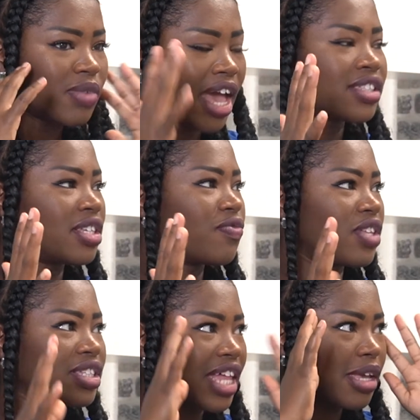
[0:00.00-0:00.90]

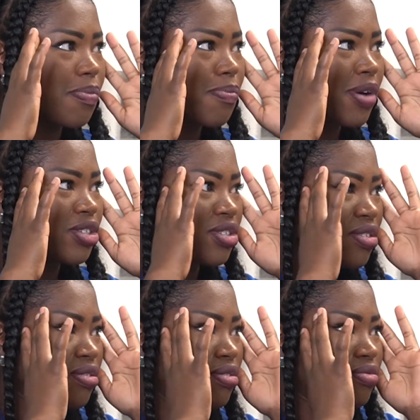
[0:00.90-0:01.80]
actively is like
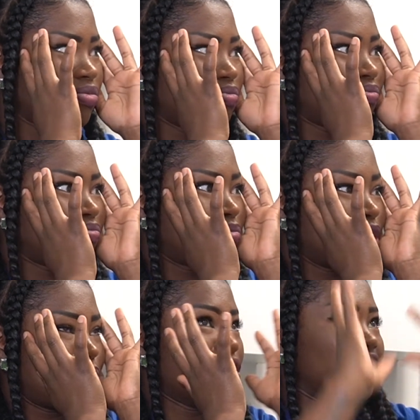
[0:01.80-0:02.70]
muscle,
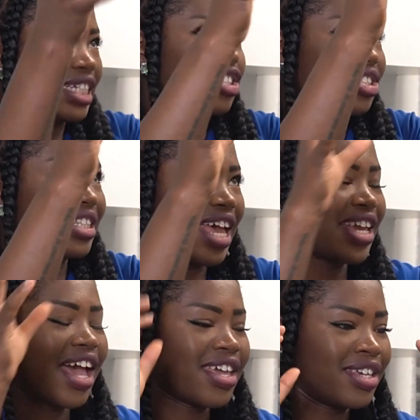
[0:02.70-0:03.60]

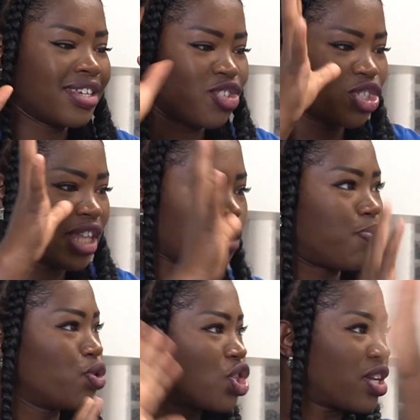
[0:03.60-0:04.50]
like I just
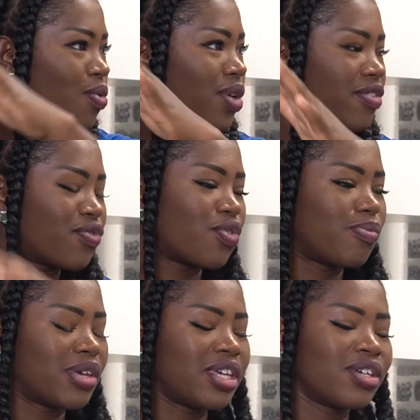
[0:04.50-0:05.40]
like push it away
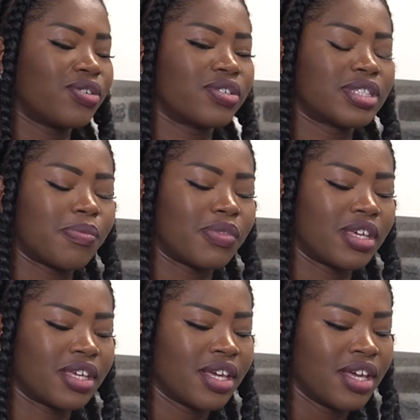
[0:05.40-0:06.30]
from me or
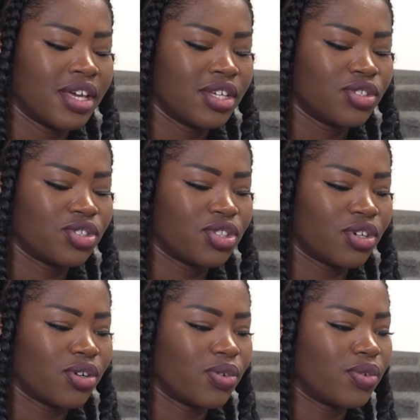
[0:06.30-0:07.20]
something.
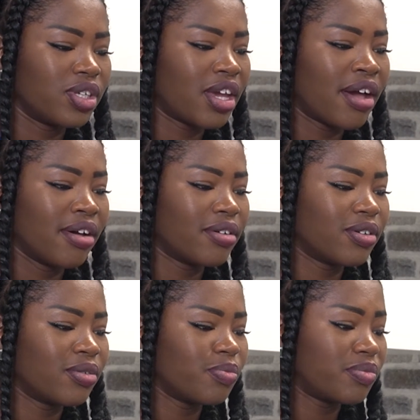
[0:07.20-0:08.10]
So
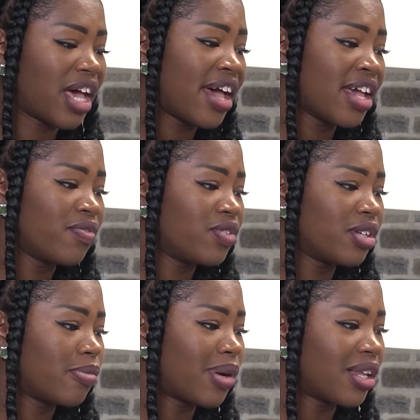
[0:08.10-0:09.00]
I have
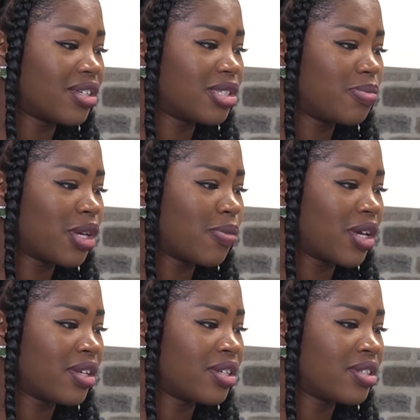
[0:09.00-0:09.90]
done balance beam,
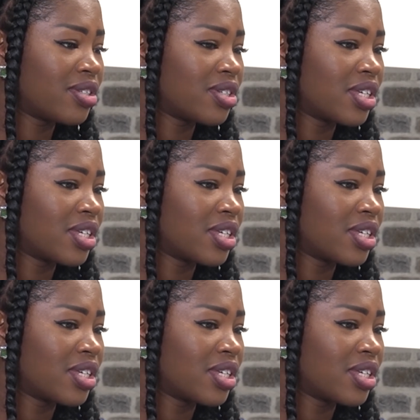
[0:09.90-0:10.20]
and